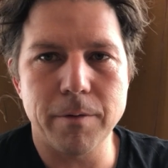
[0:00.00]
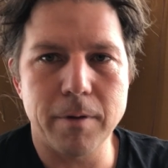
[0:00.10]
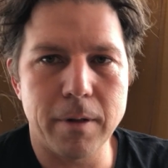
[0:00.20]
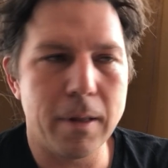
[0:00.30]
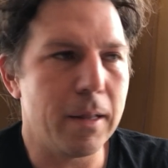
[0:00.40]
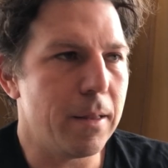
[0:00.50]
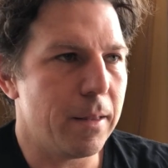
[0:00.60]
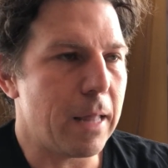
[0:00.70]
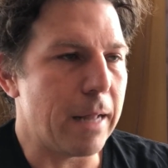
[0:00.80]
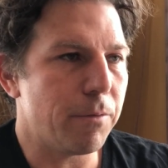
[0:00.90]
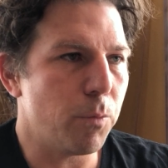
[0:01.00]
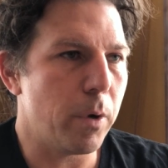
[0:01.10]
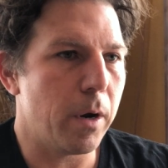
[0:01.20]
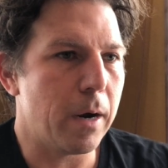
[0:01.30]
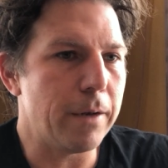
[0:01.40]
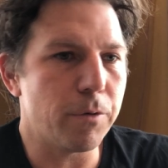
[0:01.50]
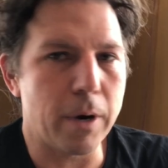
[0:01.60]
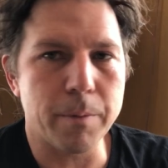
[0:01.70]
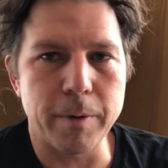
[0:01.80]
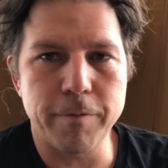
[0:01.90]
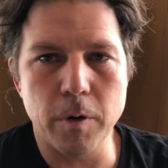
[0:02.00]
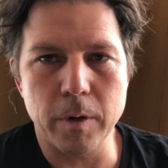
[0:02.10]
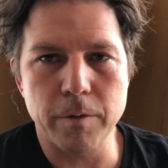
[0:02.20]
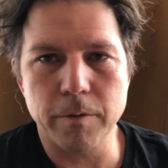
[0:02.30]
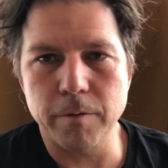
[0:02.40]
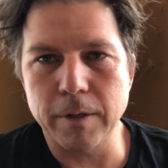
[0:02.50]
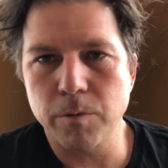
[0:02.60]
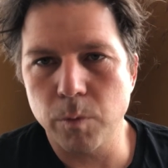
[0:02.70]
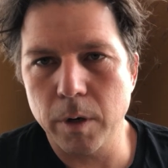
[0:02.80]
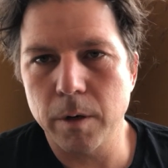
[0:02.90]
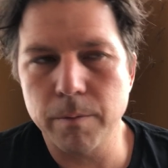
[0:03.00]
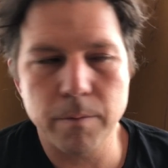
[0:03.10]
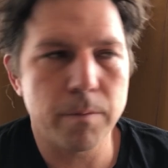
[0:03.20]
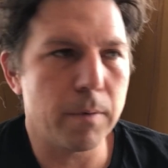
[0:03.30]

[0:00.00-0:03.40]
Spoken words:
And then that's where I direct my focus, because that's where